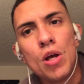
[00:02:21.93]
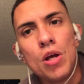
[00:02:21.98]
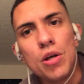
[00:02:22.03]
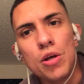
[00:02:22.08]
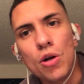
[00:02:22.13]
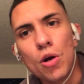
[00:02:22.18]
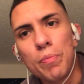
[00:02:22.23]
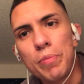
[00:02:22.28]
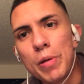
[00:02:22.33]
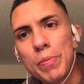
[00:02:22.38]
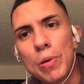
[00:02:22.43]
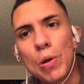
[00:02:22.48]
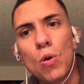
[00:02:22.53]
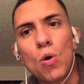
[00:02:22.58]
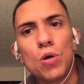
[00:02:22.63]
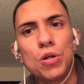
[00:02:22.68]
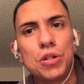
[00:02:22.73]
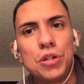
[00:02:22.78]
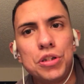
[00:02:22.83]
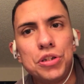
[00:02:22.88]
You know, people
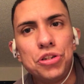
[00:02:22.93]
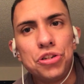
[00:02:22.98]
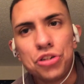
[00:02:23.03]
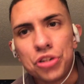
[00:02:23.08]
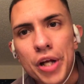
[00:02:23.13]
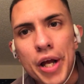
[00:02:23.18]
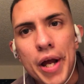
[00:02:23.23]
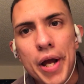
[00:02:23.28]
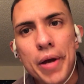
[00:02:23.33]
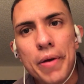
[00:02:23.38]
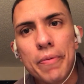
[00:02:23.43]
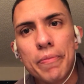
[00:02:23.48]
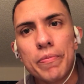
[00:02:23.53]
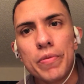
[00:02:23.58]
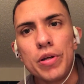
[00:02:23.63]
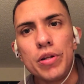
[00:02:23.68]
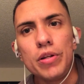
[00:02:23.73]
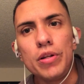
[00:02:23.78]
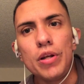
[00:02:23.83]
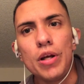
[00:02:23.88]
go to the
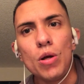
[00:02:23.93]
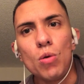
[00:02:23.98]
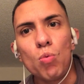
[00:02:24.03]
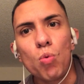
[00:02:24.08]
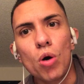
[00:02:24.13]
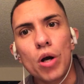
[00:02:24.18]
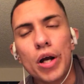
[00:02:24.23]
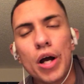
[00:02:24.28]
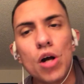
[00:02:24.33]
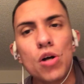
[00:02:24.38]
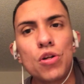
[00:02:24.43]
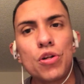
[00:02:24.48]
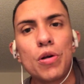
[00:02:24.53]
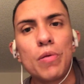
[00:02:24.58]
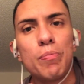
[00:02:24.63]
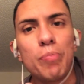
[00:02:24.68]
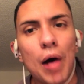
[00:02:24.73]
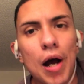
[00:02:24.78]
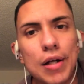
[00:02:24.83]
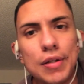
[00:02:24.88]
gym and they work out on
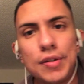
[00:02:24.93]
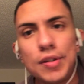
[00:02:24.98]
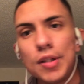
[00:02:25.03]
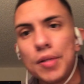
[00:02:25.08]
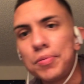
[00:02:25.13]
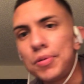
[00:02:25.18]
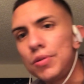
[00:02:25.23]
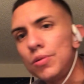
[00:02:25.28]
their biceps